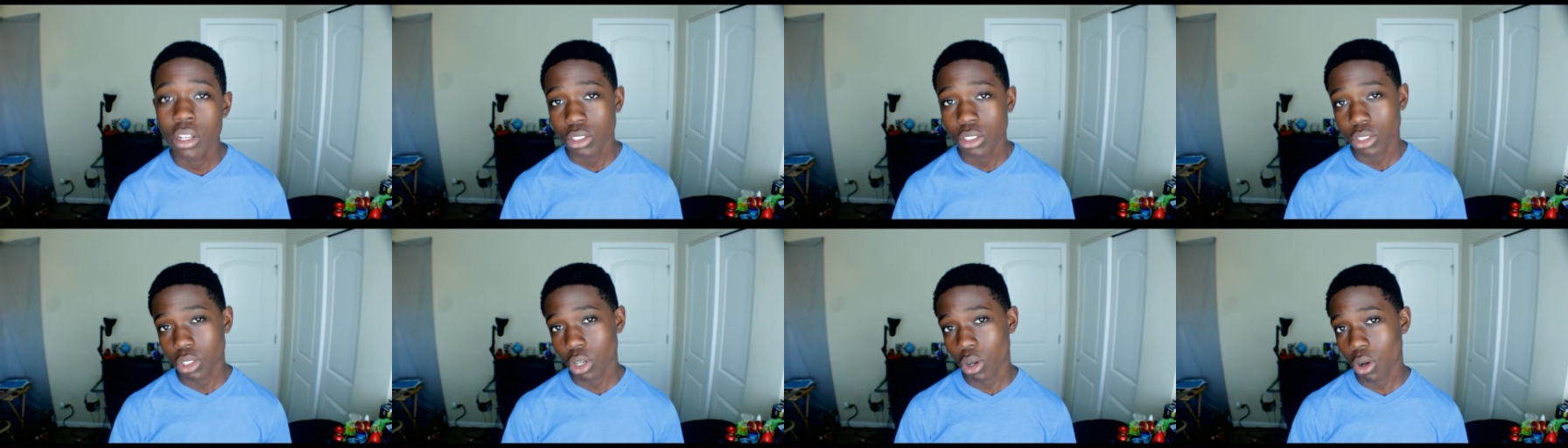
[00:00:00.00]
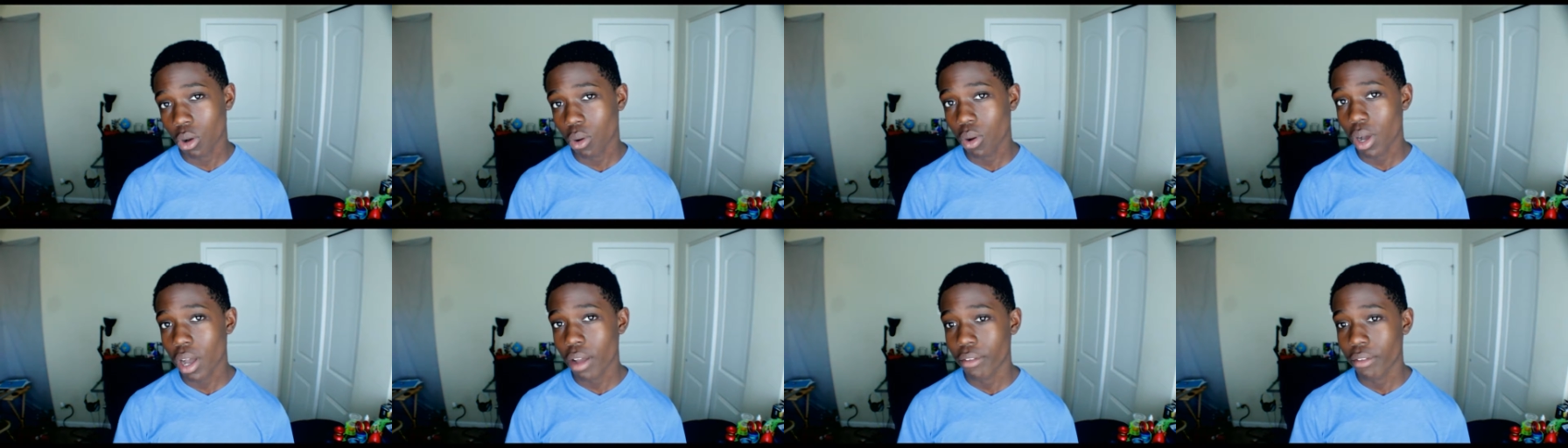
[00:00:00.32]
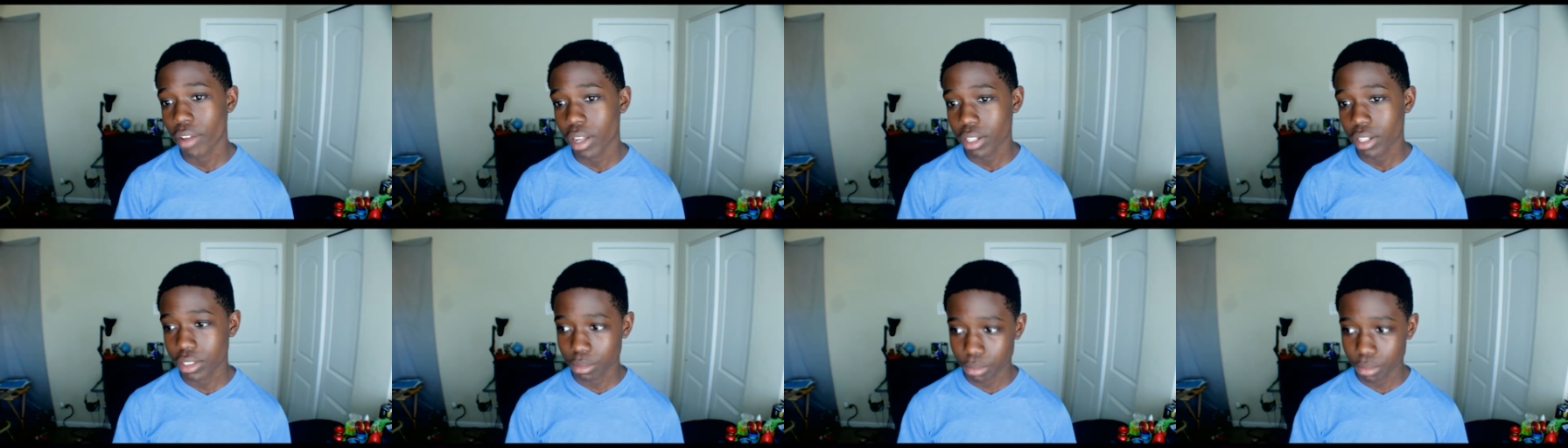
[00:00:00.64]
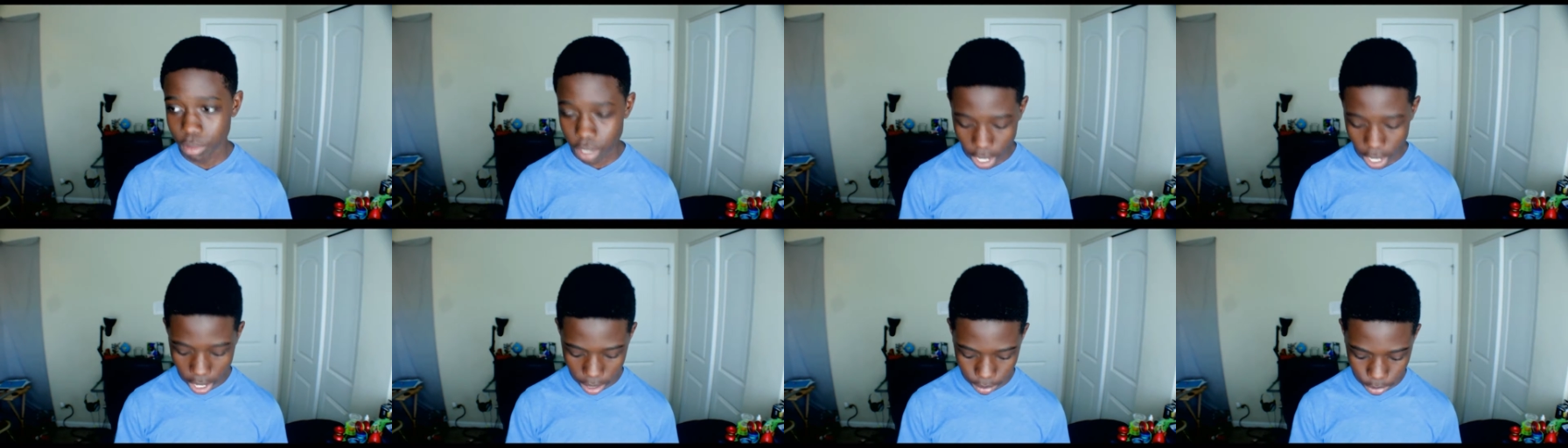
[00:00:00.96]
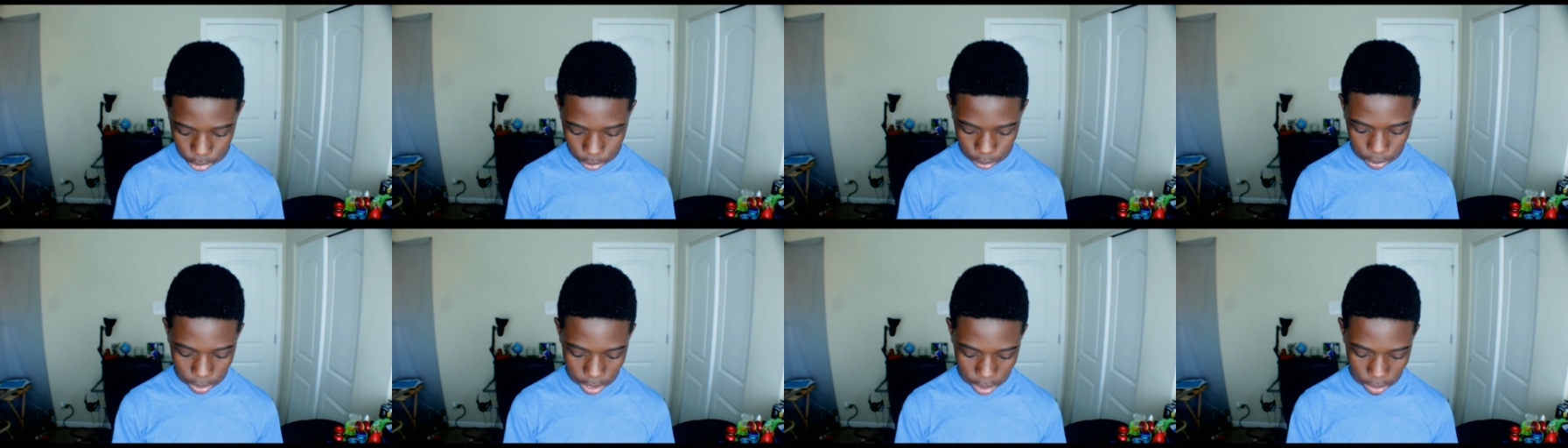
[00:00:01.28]
so I've had some time
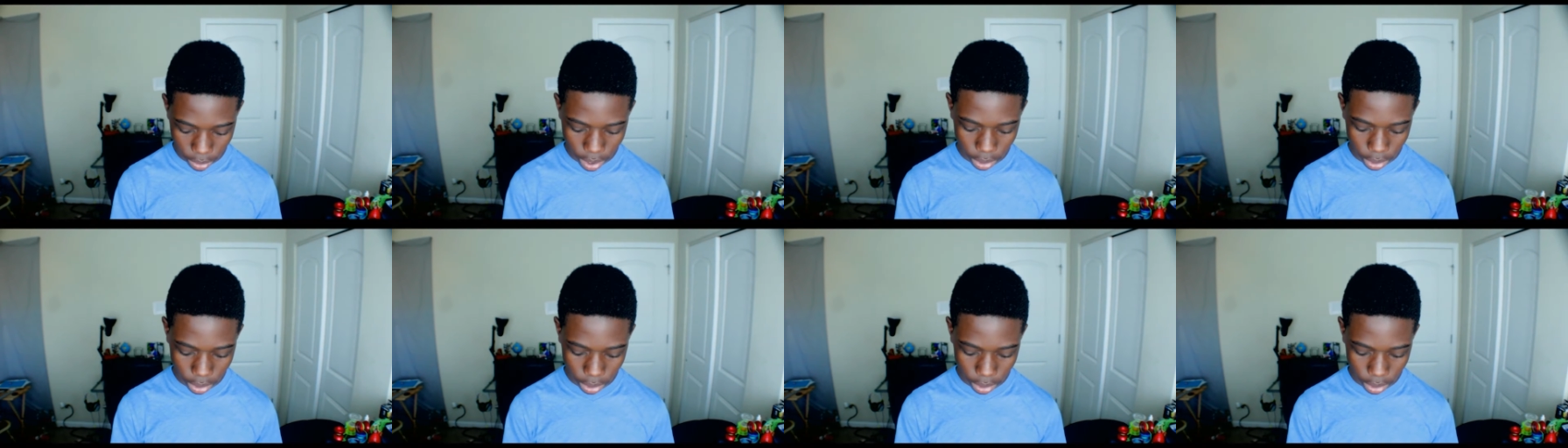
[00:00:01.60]
to play